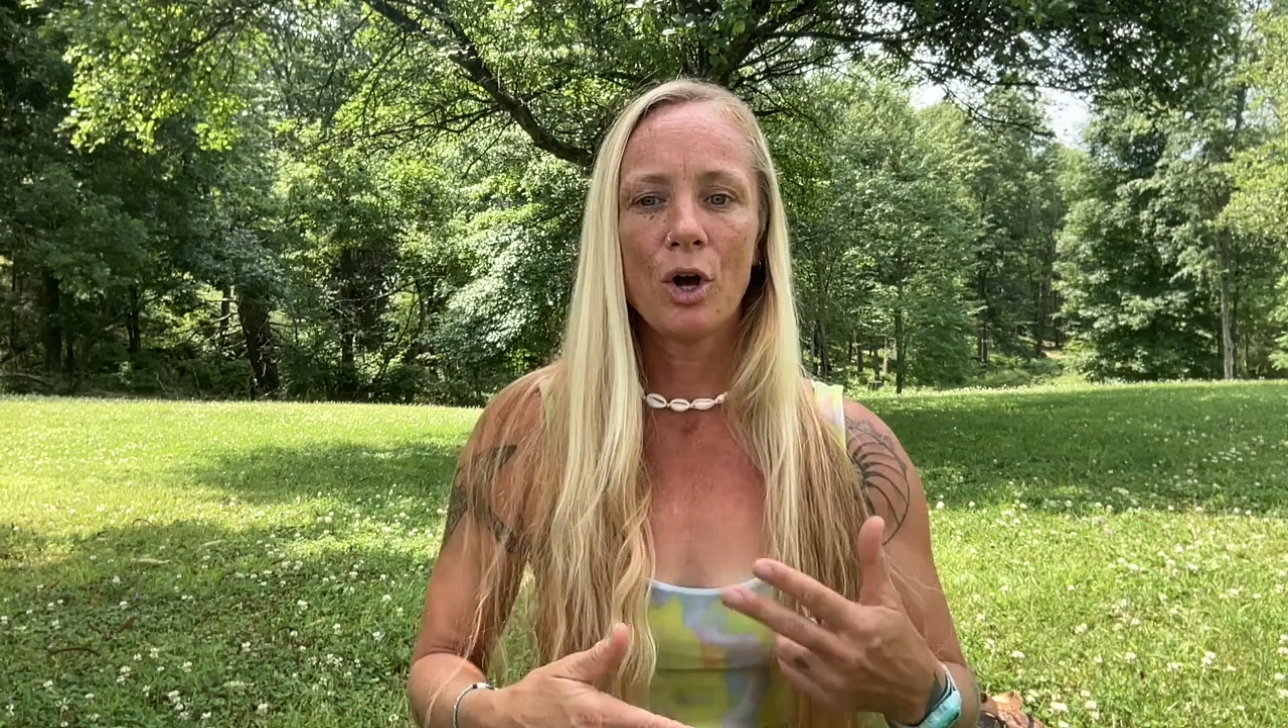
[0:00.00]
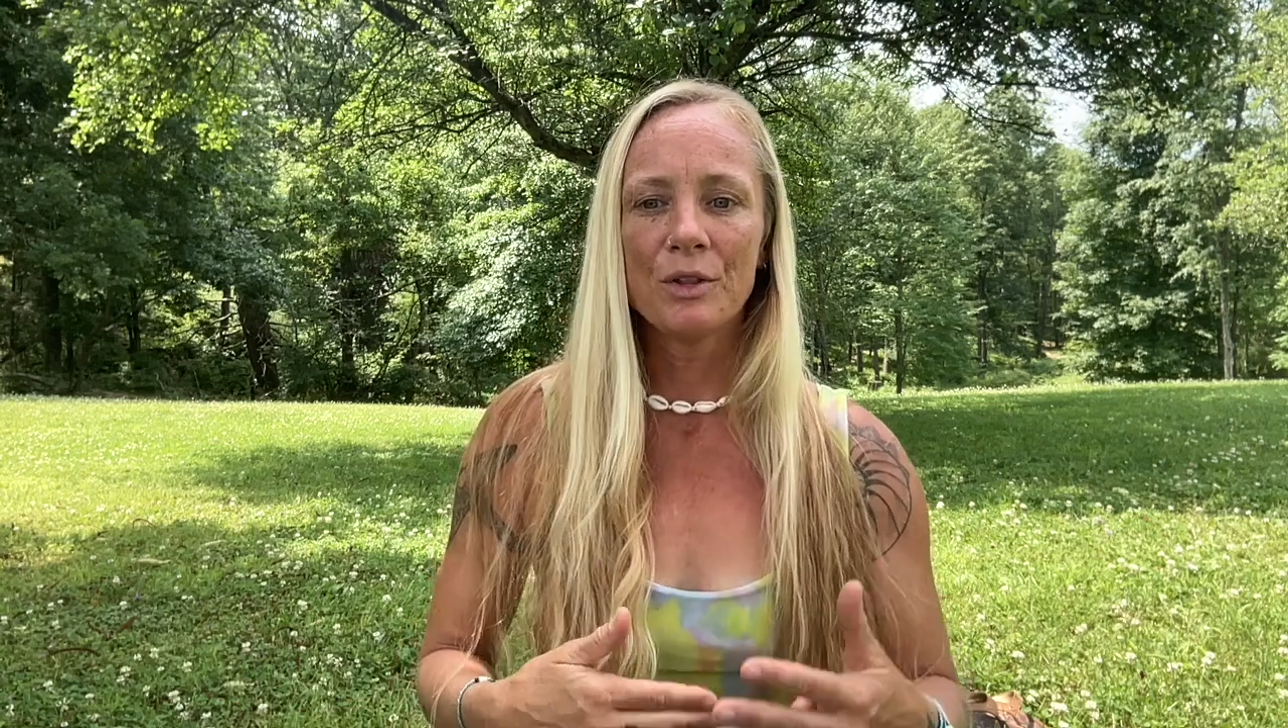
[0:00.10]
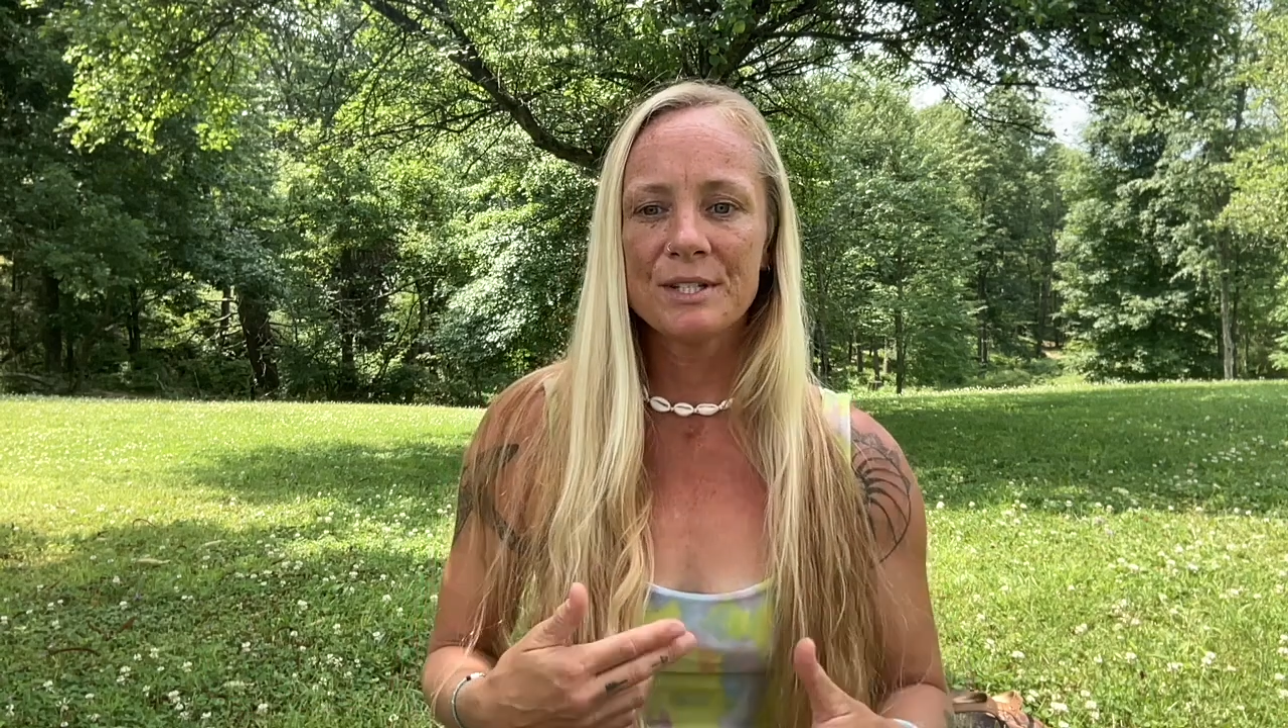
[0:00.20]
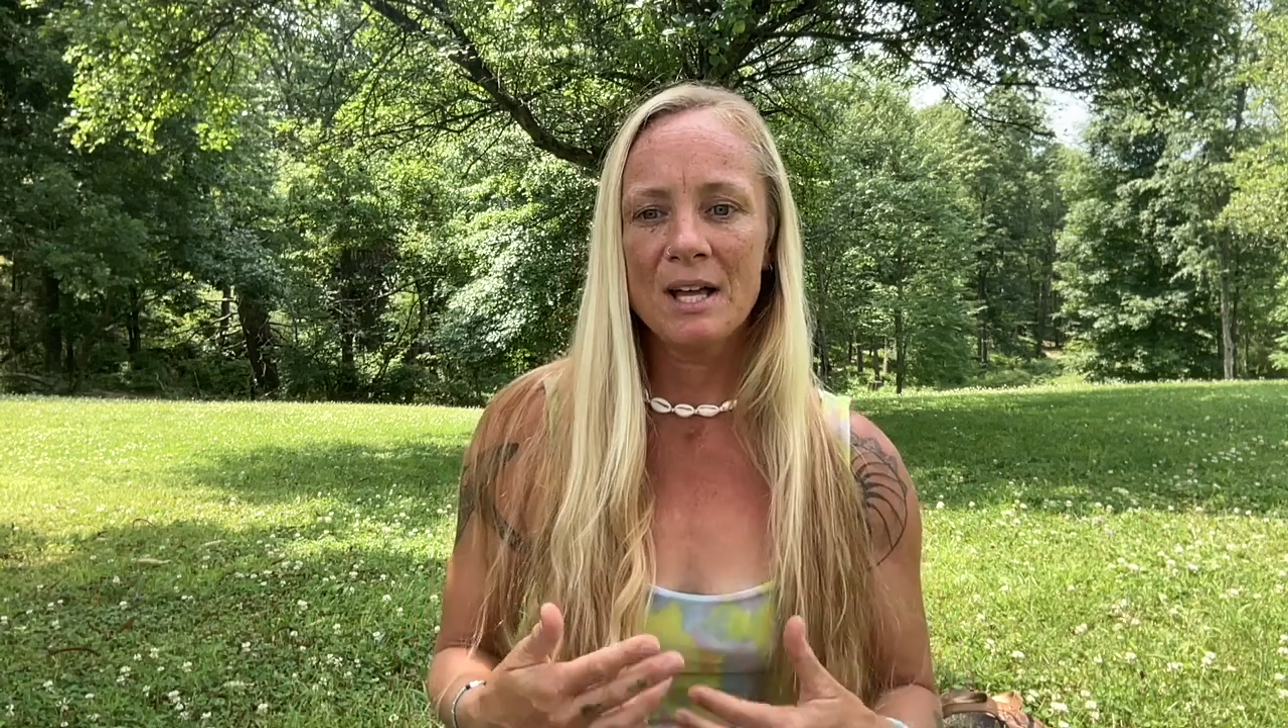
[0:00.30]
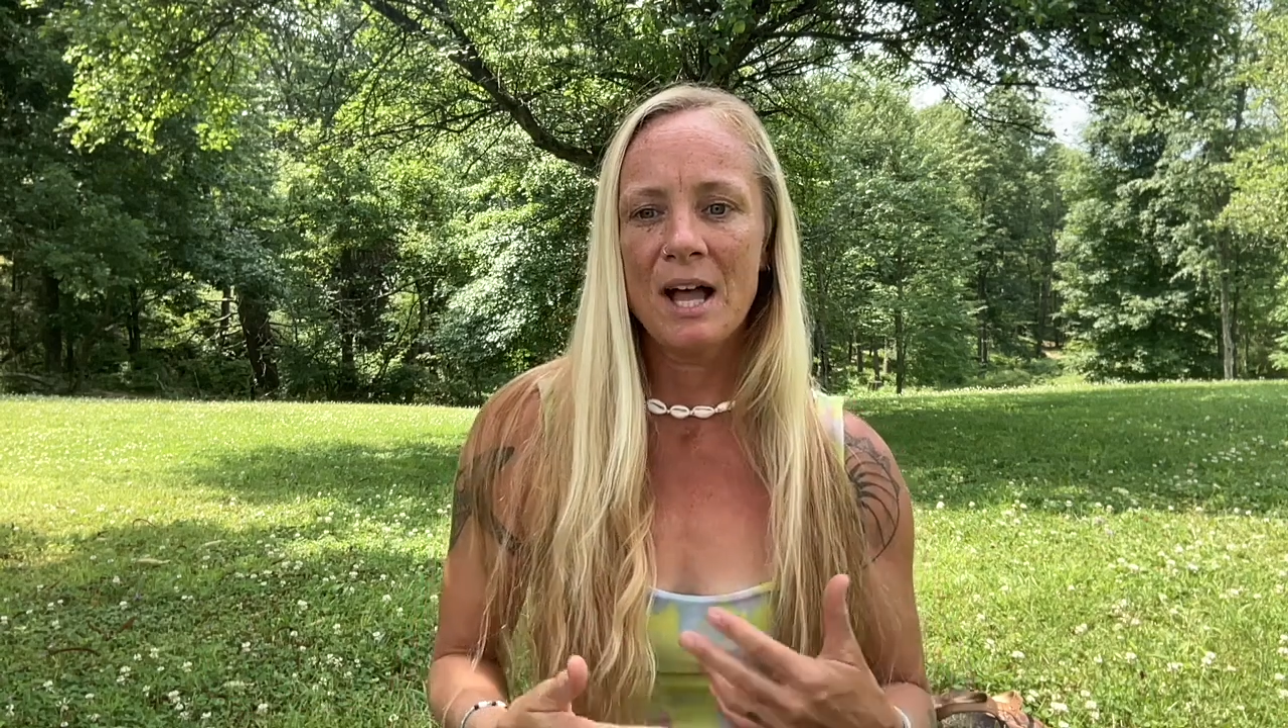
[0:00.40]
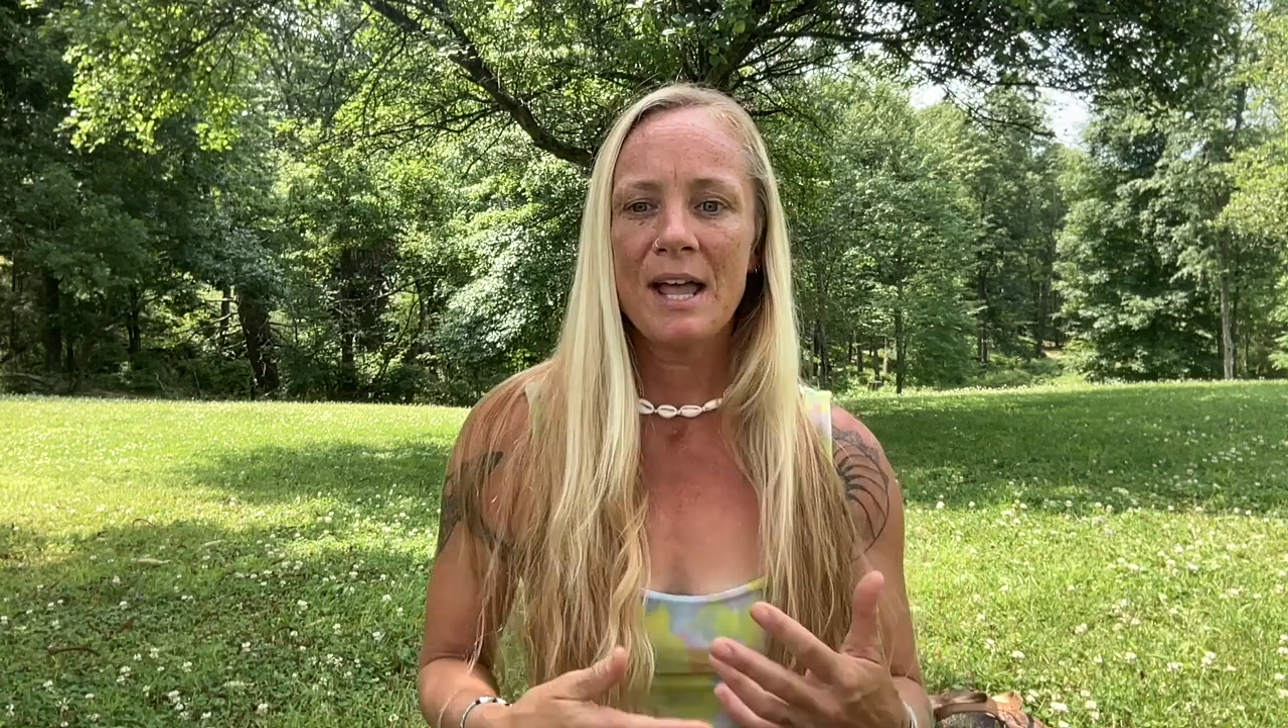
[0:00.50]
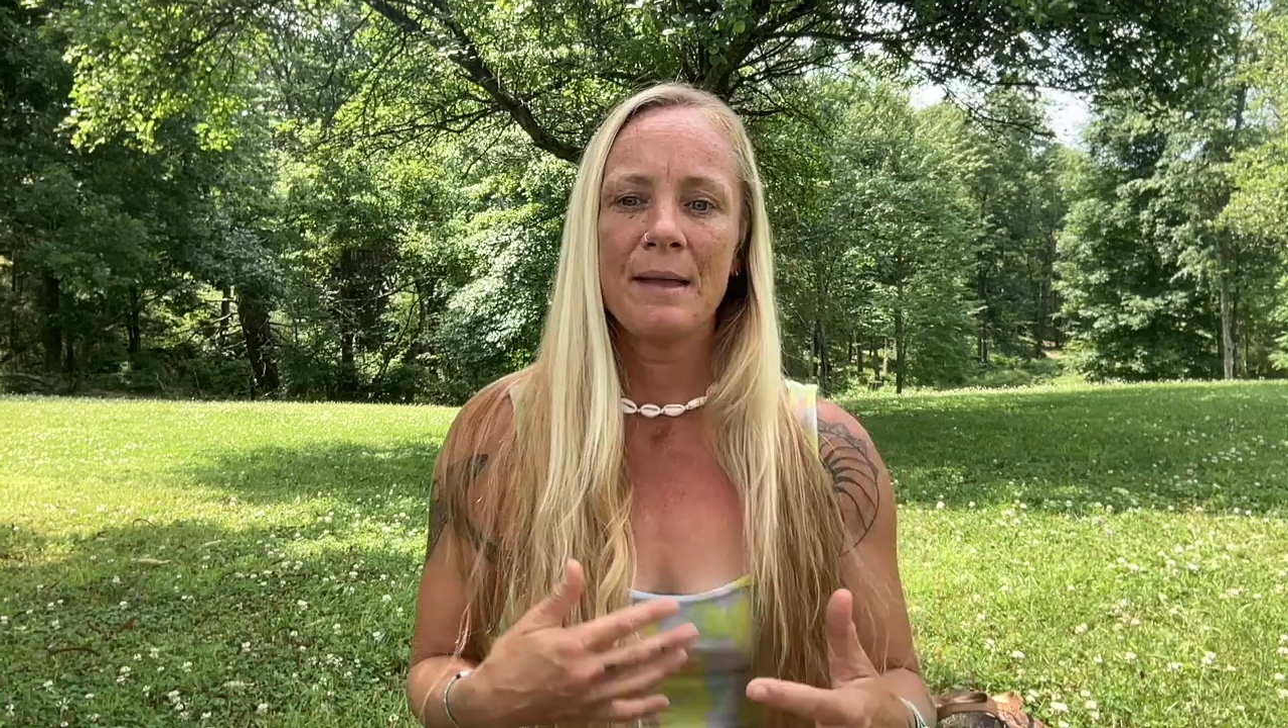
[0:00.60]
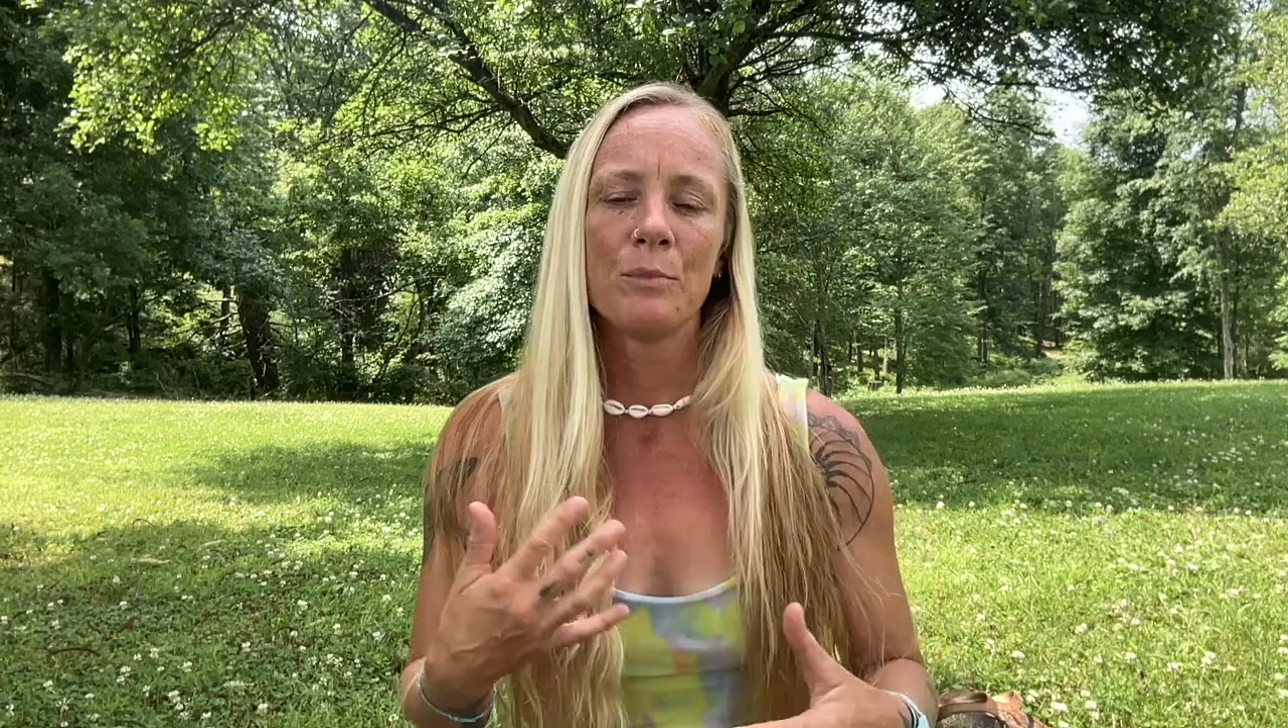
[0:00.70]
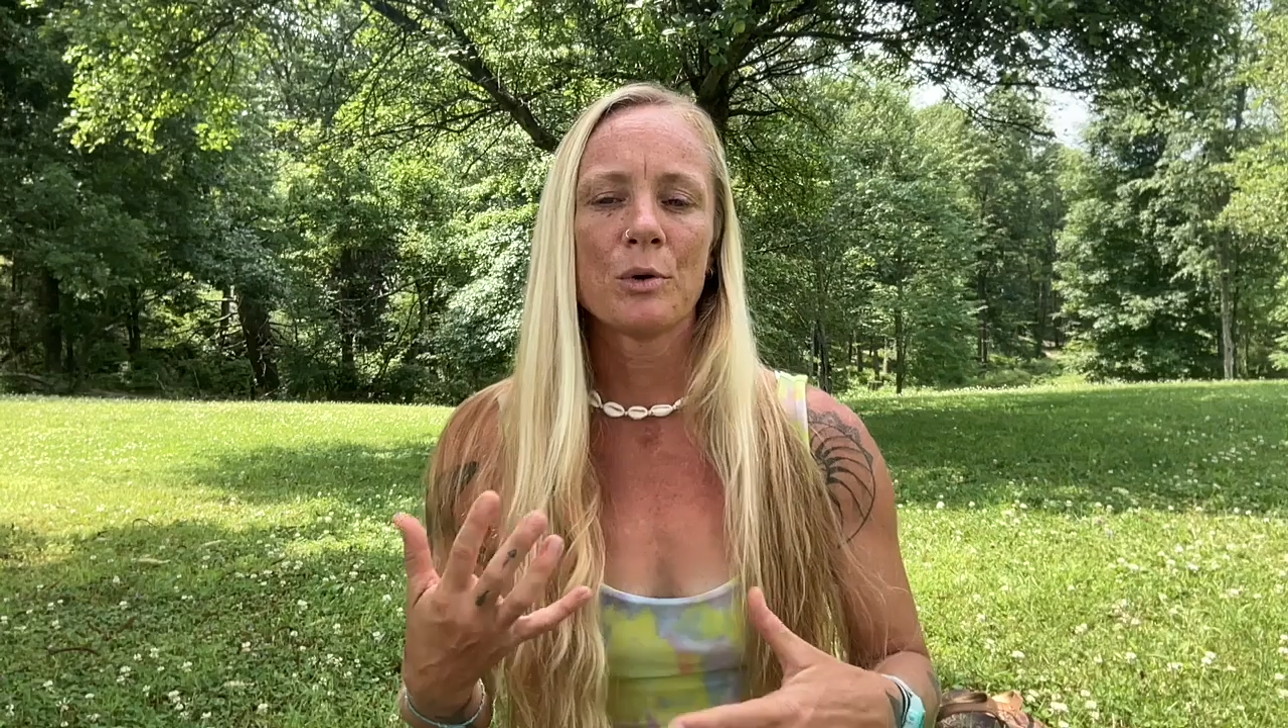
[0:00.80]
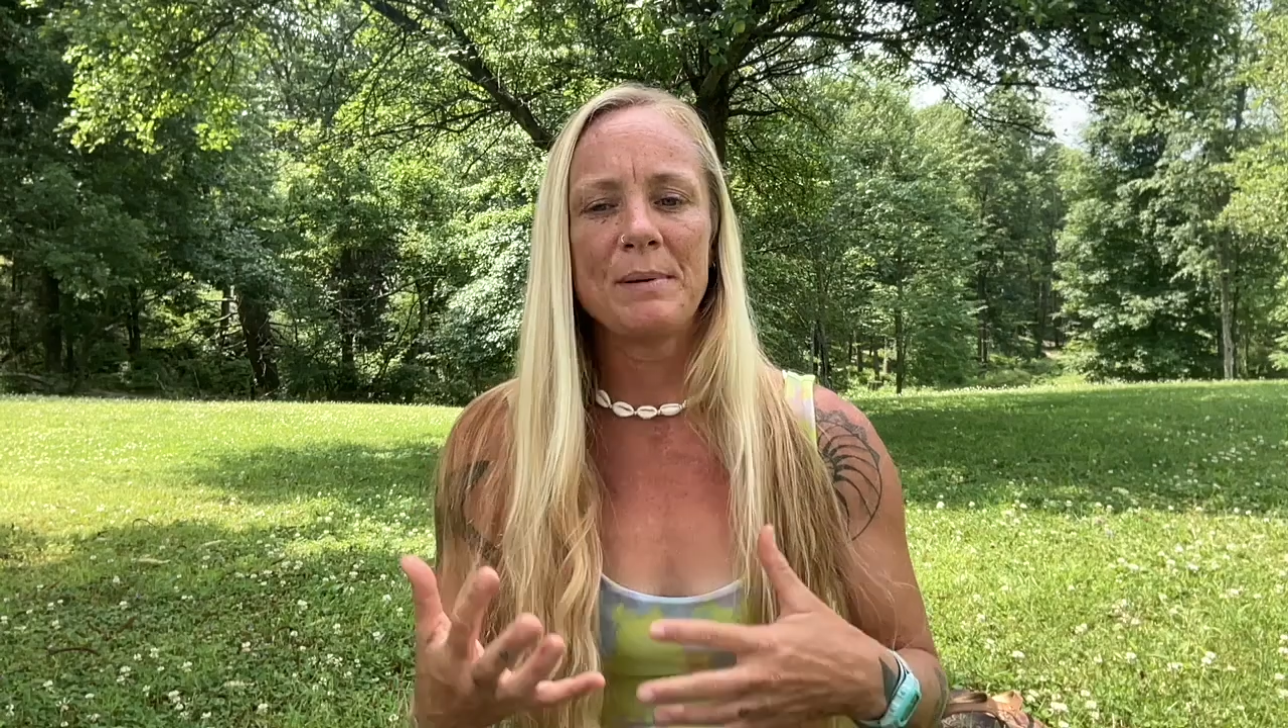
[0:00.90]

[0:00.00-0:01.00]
all the time or